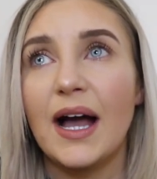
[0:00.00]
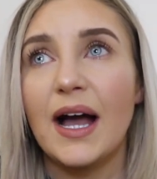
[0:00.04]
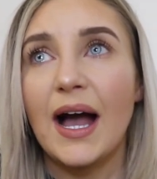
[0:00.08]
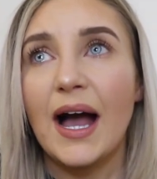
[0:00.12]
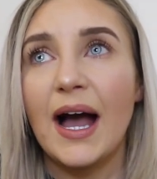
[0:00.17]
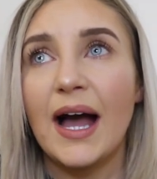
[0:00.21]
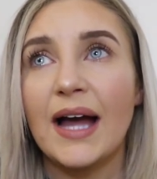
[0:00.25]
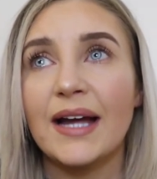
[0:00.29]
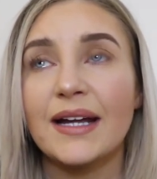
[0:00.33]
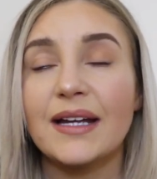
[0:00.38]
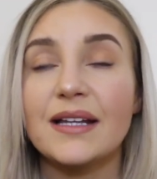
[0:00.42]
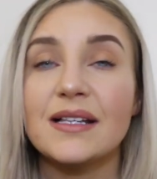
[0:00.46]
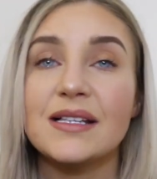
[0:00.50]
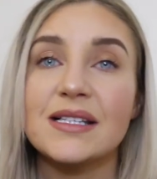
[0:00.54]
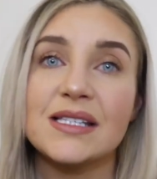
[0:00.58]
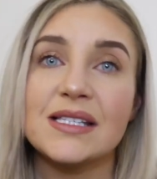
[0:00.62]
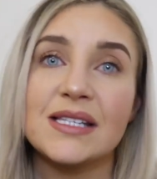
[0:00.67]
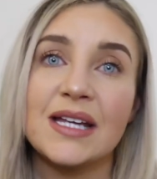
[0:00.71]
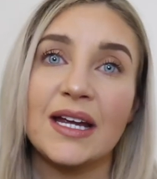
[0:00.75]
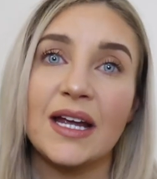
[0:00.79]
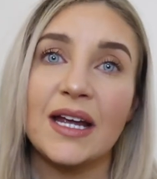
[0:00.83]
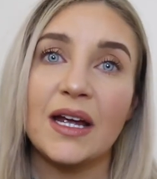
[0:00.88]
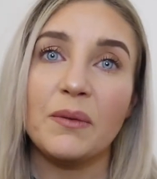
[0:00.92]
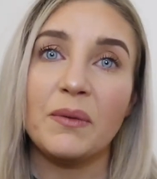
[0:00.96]
I can
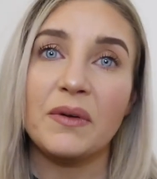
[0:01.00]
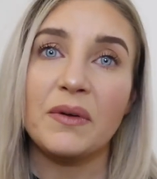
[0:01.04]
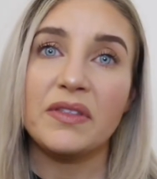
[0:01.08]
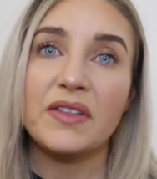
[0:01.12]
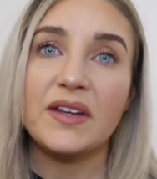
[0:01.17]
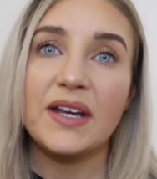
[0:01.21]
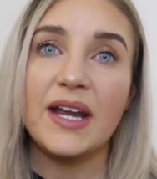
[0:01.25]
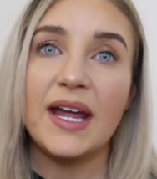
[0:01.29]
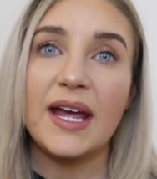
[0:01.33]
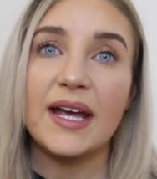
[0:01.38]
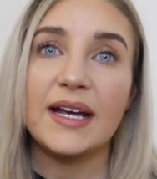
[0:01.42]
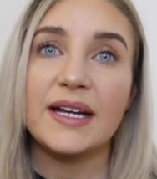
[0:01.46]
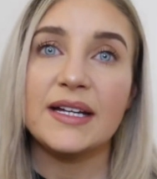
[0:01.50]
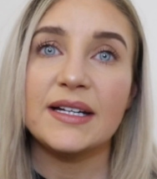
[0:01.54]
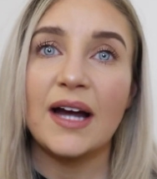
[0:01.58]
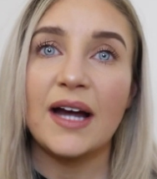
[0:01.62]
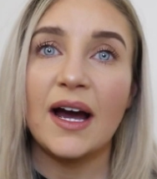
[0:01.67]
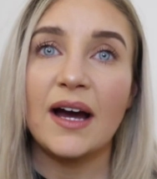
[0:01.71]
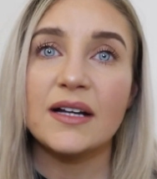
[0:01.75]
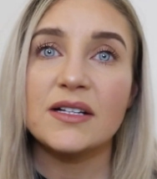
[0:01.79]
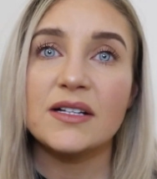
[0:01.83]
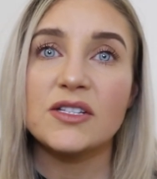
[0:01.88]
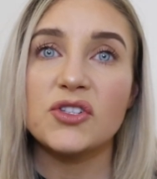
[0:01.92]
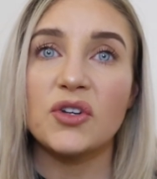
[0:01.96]
see it with the naked
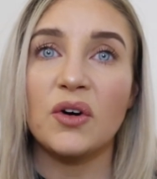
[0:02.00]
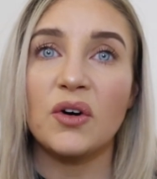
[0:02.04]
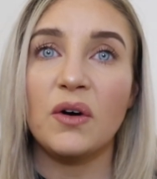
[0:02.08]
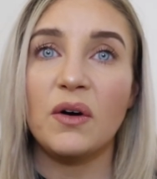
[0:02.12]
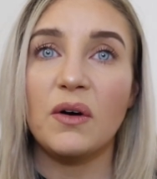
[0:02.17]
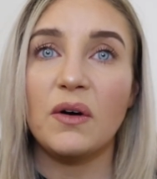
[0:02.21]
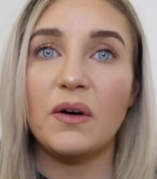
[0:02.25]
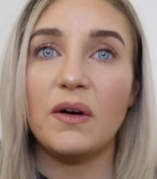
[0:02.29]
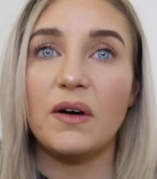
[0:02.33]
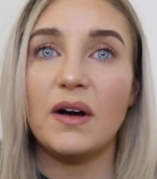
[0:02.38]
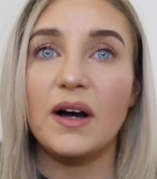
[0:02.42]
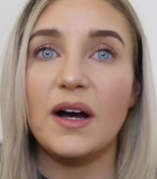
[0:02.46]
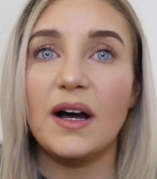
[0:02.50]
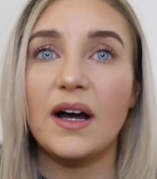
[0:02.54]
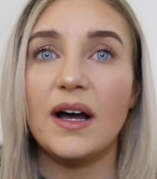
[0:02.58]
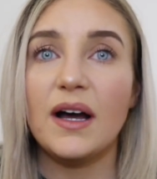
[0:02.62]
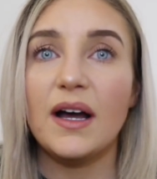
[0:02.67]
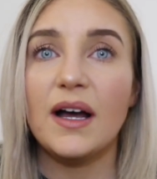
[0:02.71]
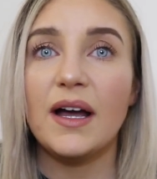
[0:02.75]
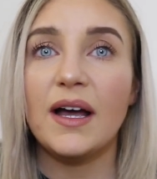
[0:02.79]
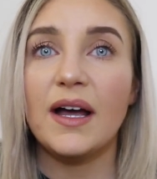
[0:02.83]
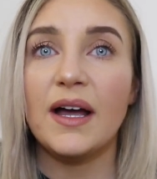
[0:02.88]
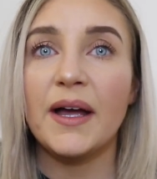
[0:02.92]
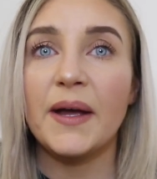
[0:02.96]
eye, so
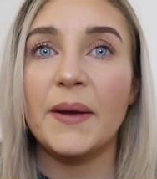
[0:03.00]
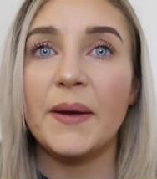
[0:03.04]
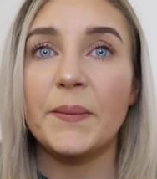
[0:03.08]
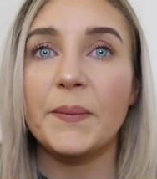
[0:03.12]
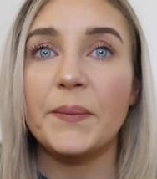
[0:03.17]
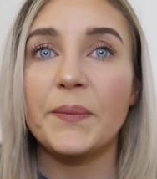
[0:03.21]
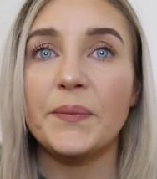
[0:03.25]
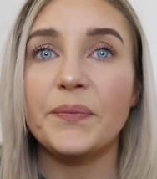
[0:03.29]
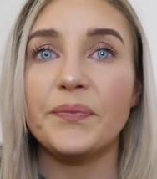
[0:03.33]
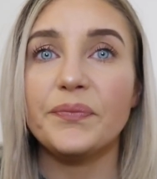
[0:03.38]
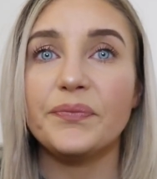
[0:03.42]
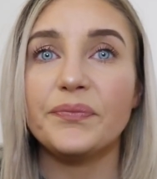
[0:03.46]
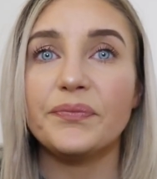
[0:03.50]
and